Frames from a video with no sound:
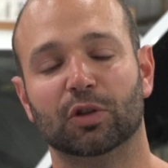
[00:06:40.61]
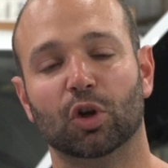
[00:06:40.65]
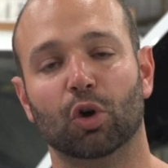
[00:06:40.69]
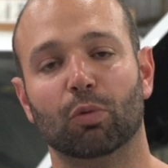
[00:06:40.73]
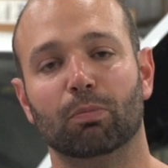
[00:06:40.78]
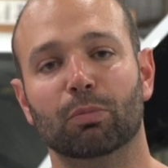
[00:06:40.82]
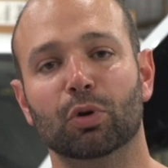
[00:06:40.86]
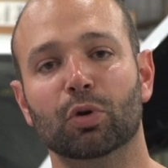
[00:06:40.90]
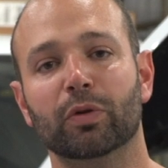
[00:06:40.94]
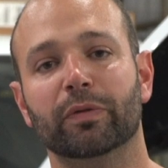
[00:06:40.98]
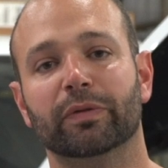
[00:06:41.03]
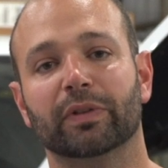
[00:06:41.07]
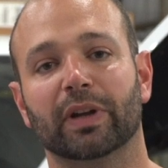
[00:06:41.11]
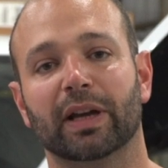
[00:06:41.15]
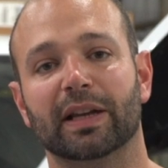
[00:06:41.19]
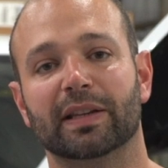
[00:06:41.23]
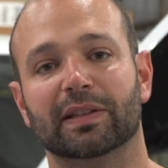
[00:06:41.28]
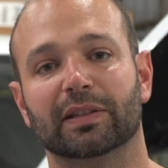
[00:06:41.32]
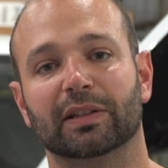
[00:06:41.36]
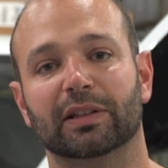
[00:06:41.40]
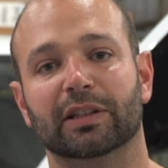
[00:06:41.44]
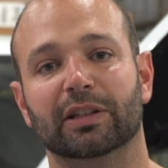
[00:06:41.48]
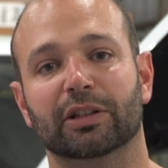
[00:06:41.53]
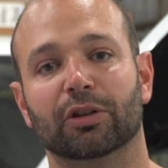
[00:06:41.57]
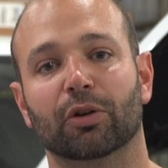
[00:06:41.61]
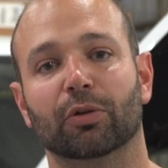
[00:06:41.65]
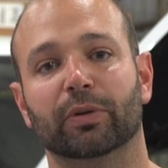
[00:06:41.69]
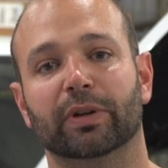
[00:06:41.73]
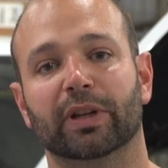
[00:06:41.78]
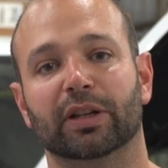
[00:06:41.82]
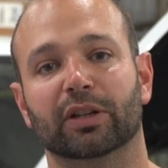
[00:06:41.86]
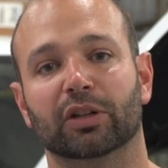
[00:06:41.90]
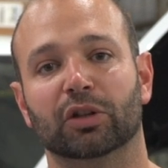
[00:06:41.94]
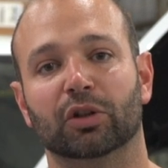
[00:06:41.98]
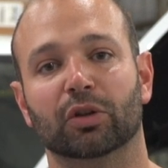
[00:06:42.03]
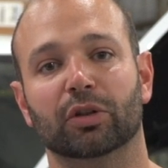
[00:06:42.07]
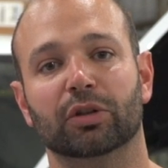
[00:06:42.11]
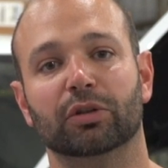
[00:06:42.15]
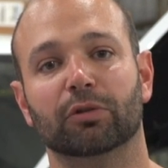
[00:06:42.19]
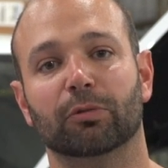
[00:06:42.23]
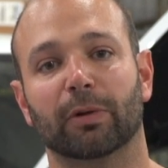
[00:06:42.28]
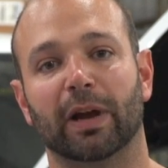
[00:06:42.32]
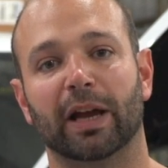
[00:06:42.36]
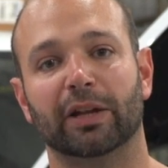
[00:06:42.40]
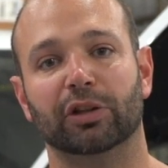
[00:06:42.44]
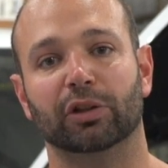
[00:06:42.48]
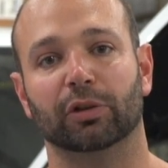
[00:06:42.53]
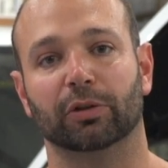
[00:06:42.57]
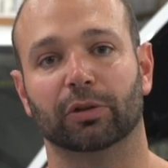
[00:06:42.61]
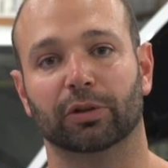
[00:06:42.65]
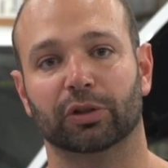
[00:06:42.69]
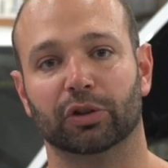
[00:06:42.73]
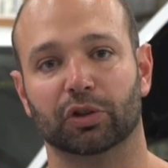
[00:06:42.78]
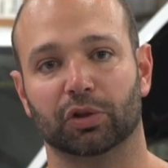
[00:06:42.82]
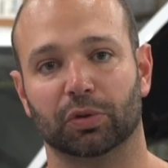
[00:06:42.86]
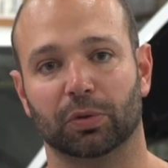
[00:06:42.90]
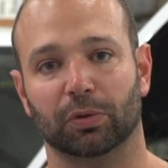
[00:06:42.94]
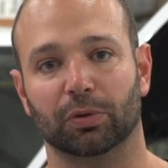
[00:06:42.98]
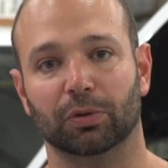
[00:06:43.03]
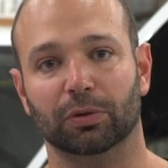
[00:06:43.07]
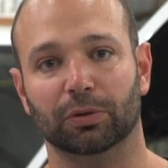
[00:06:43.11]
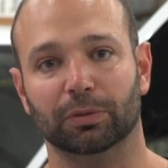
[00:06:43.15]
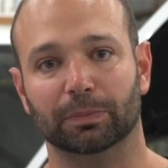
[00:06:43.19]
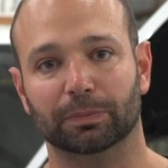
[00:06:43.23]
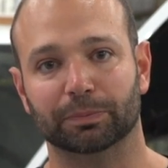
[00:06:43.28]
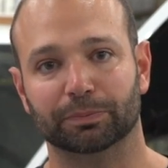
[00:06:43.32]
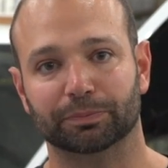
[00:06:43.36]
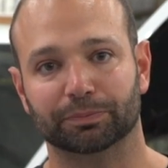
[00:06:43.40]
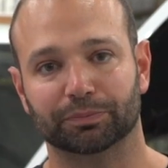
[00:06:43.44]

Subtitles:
don't move nicely, you don't get good granular control.